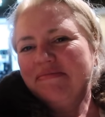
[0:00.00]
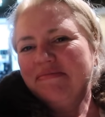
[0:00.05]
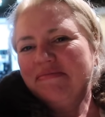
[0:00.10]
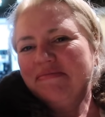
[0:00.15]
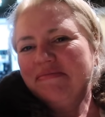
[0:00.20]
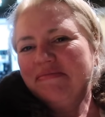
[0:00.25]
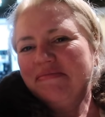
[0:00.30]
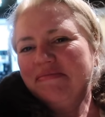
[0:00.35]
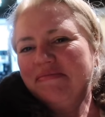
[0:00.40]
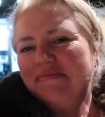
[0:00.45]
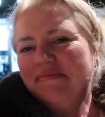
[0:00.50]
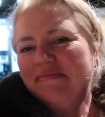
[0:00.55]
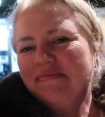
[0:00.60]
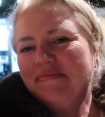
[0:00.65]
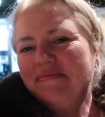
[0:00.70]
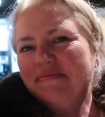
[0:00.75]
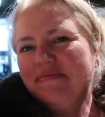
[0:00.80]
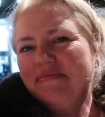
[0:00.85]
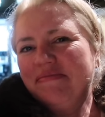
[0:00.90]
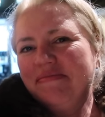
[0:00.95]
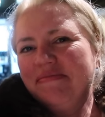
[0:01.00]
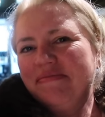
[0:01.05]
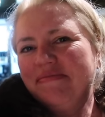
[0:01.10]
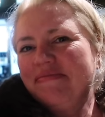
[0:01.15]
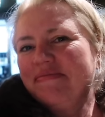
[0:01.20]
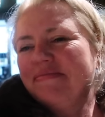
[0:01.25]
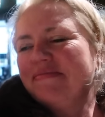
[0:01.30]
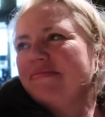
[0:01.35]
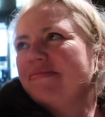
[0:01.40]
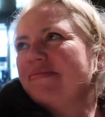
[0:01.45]

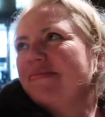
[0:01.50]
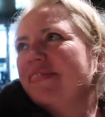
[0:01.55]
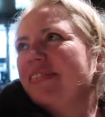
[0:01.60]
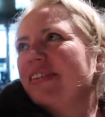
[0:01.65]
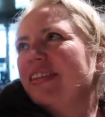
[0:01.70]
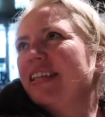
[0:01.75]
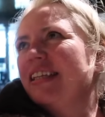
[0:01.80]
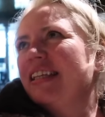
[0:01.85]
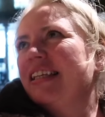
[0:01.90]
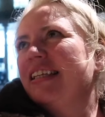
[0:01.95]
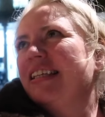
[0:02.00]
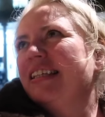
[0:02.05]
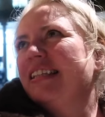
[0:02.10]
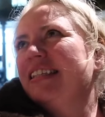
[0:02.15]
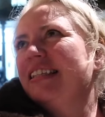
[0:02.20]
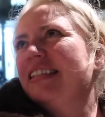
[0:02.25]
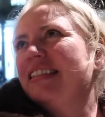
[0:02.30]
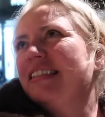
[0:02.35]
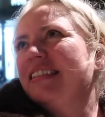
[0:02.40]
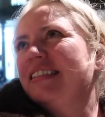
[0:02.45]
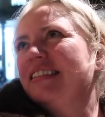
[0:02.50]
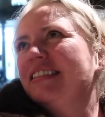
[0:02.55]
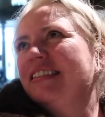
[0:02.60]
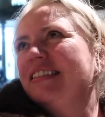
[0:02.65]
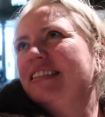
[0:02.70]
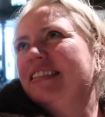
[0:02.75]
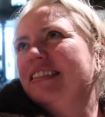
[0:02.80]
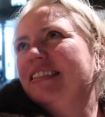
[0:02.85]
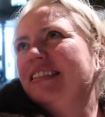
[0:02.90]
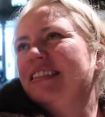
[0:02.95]

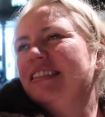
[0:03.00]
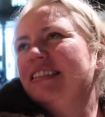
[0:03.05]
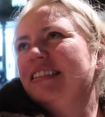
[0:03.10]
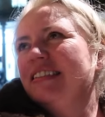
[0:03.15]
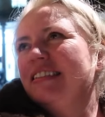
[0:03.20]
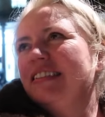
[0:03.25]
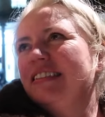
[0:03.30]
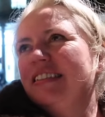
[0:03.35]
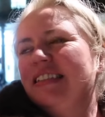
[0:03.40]
(not speaking)